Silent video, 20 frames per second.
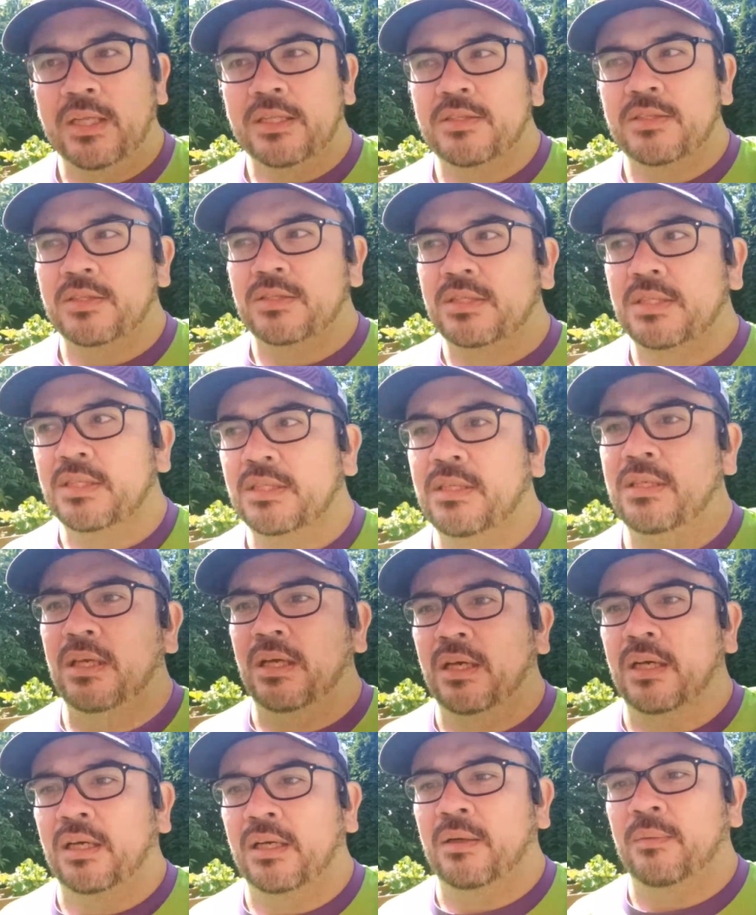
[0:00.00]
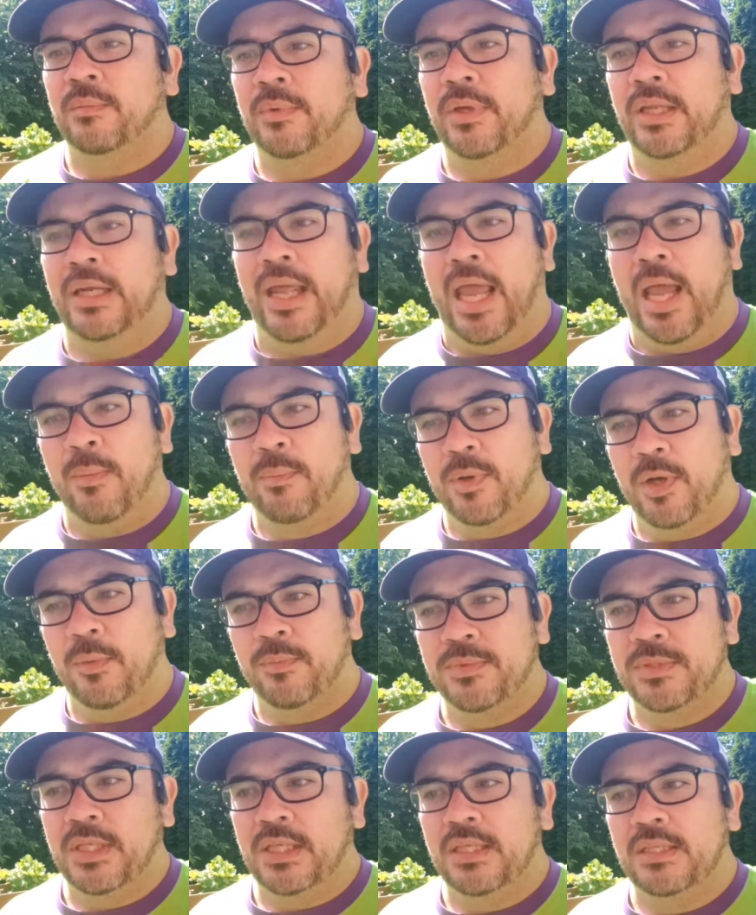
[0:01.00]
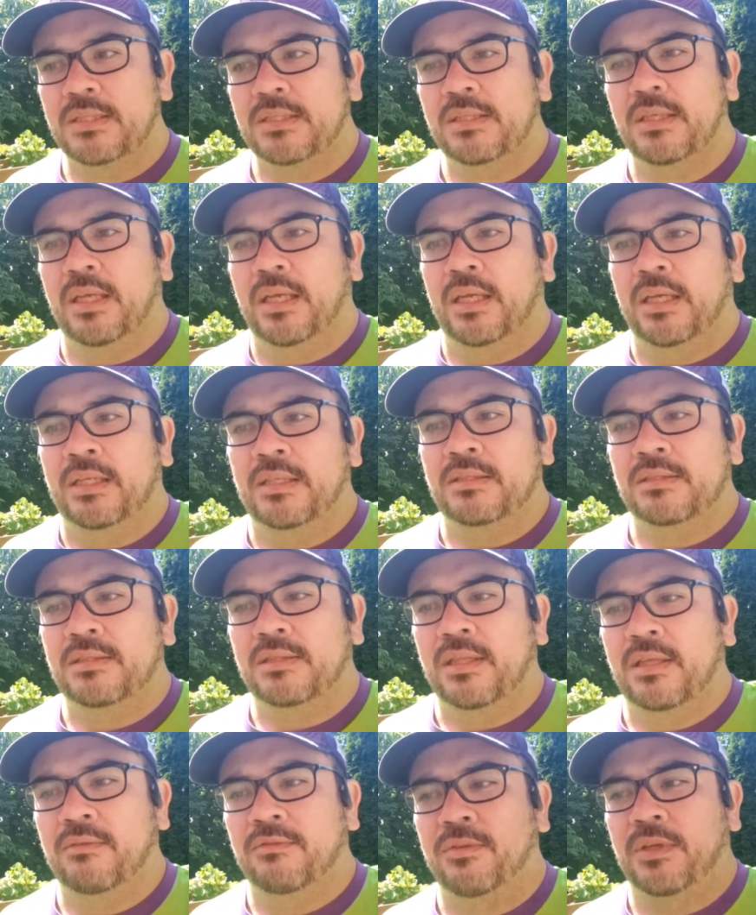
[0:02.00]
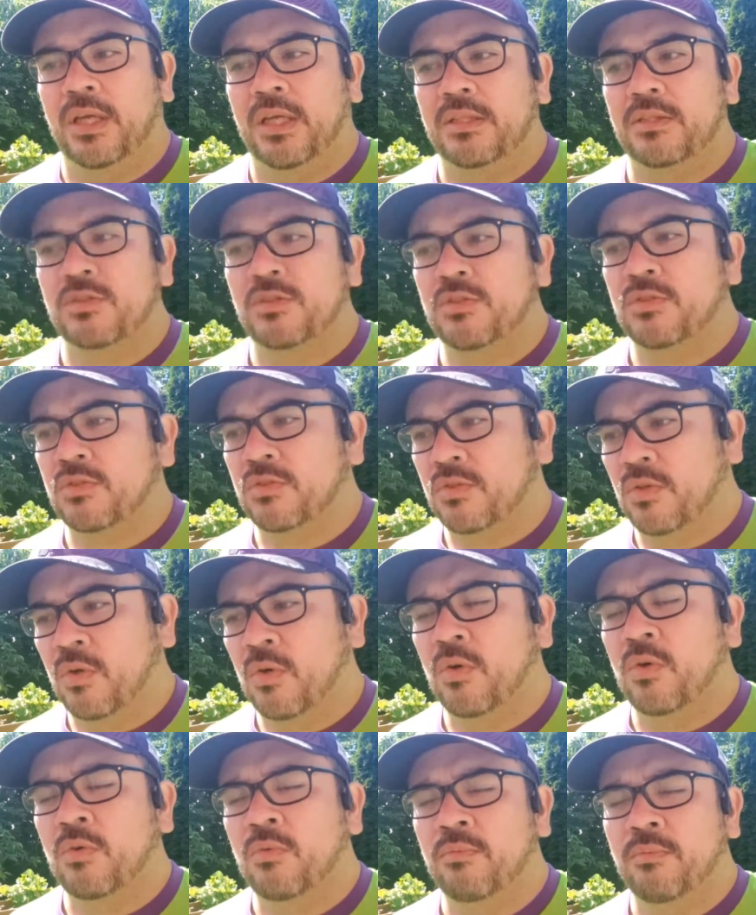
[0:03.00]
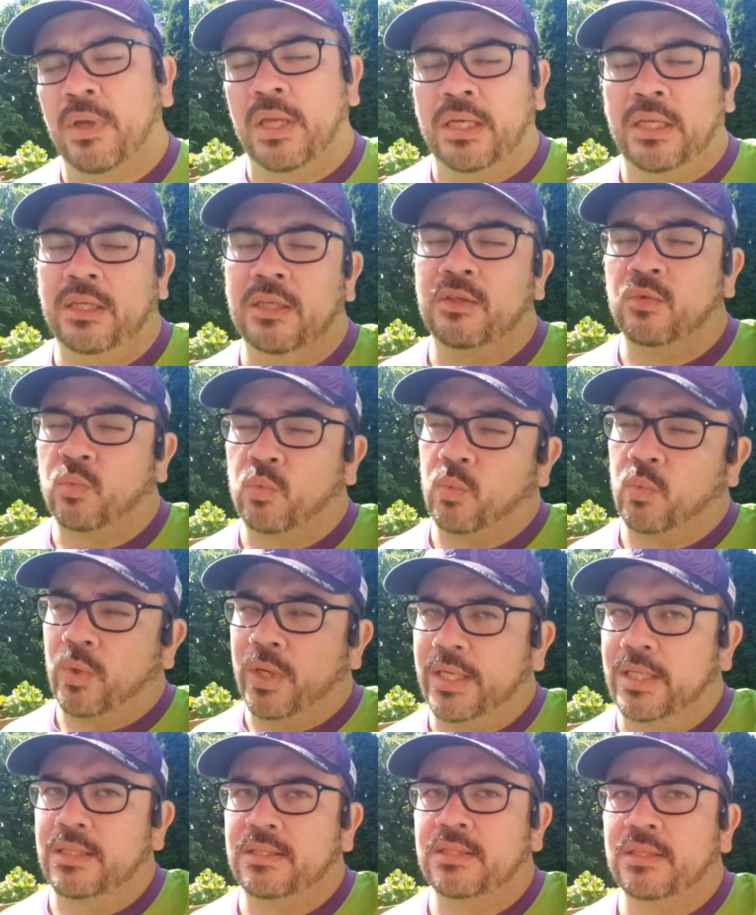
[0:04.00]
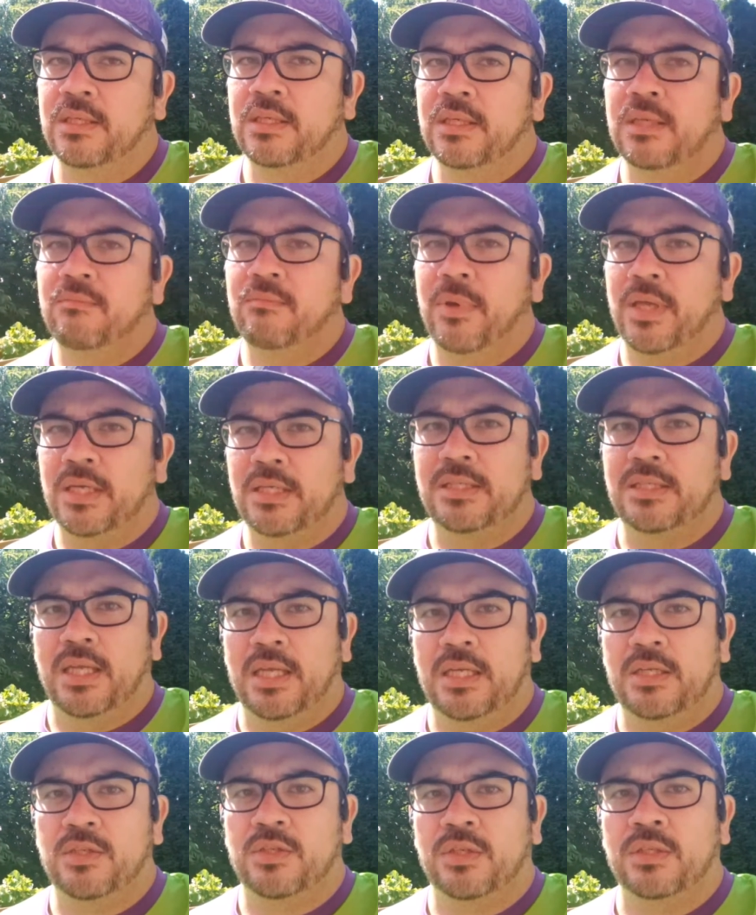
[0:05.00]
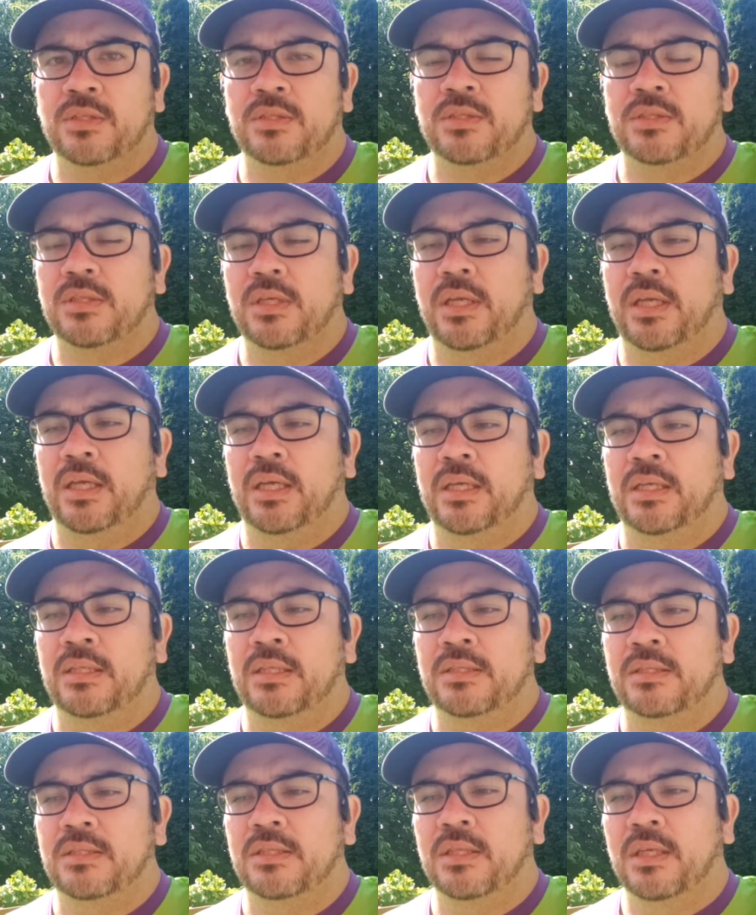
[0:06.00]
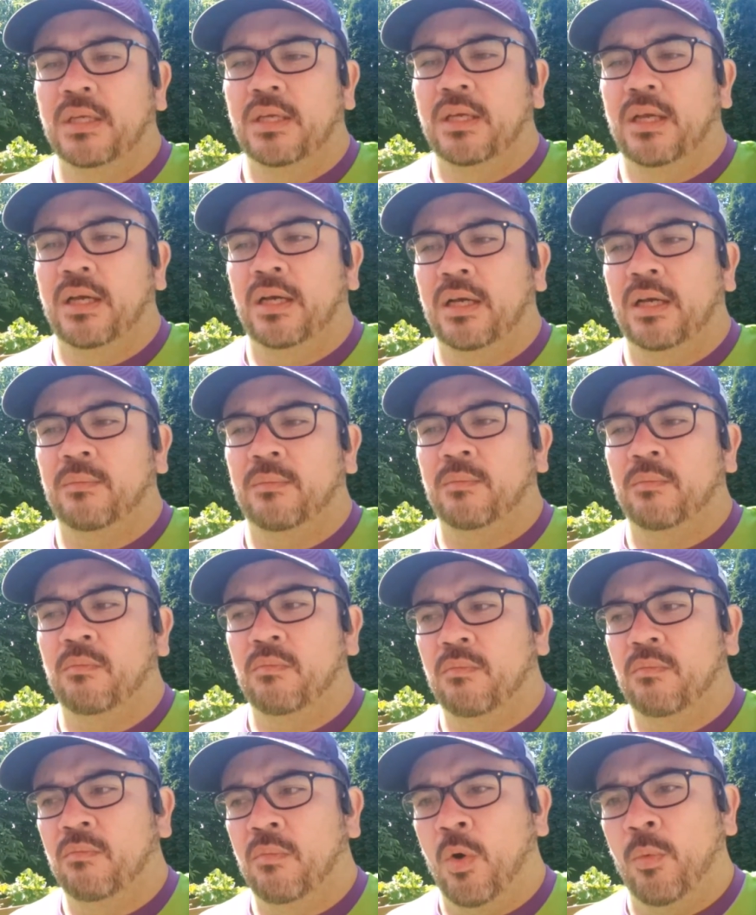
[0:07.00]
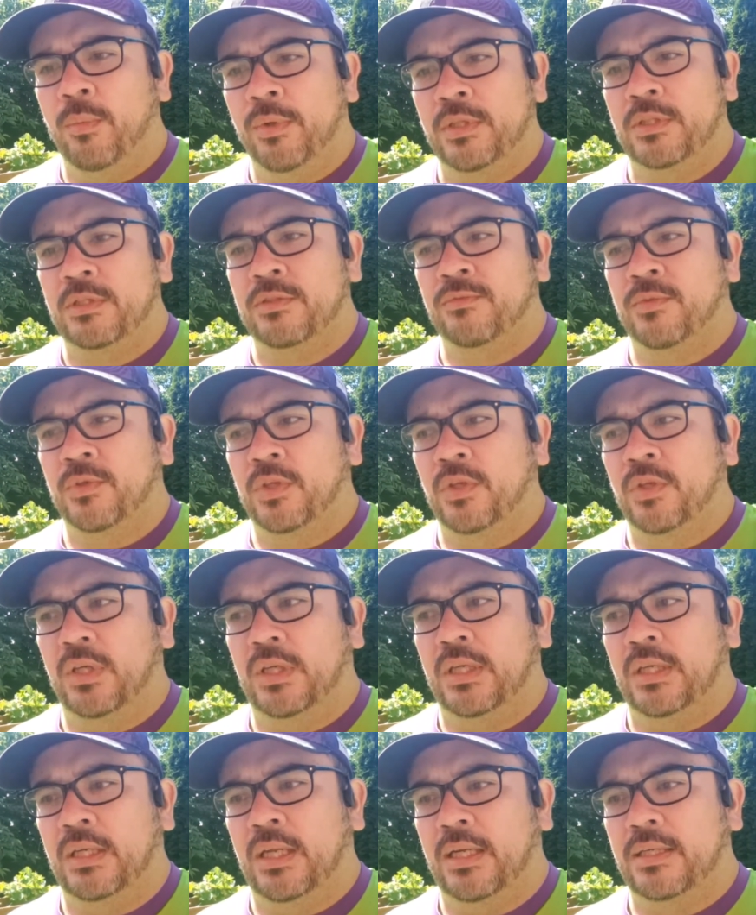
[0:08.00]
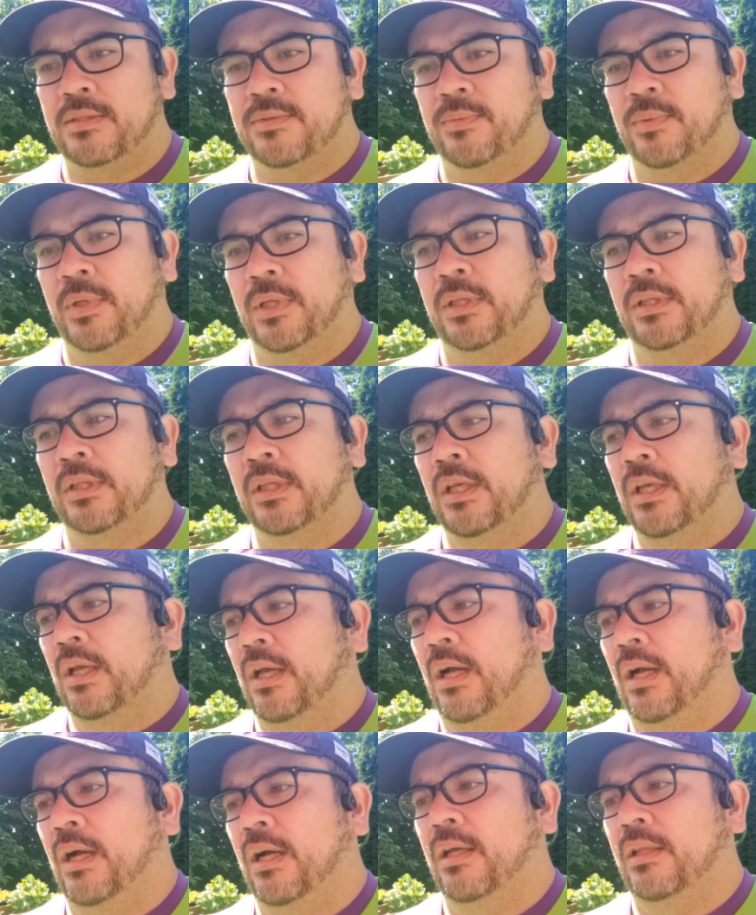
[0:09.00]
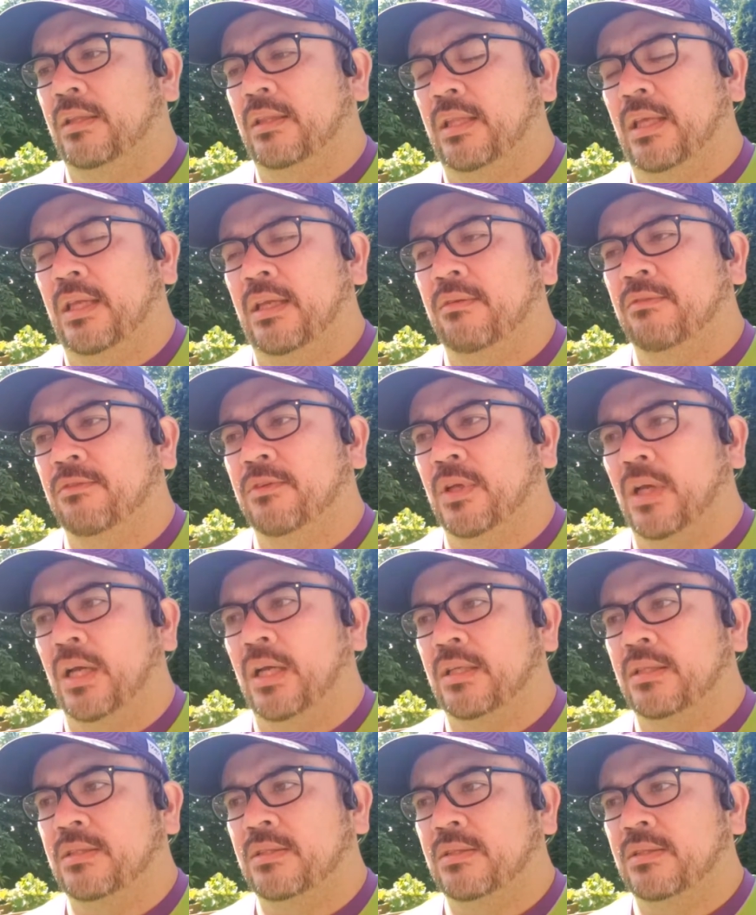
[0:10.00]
Just did an app update, and they've got so many great meditations and moments for you to connect with. They've got